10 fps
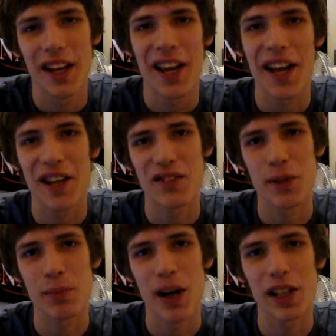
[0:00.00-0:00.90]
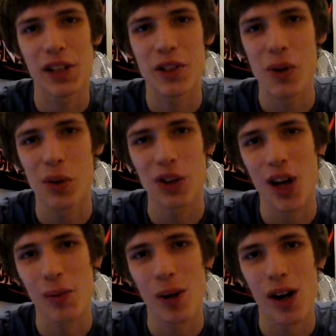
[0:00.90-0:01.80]
Hey everybody, Coolin'
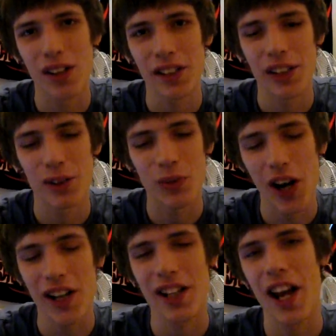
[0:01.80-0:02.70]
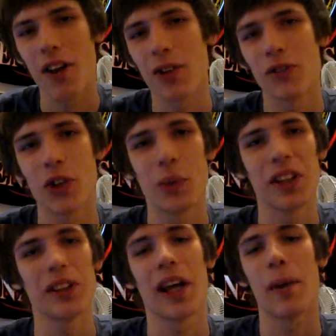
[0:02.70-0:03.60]
on Manga here, right now
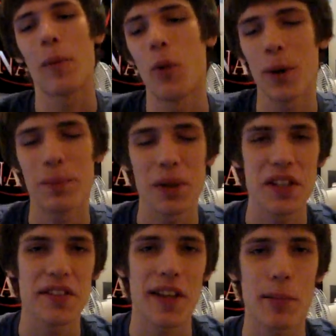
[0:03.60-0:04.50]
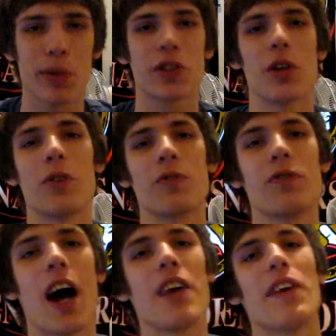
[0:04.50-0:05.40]
reviewing One Piece episode
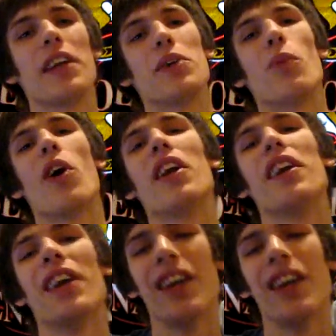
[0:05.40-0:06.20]
581.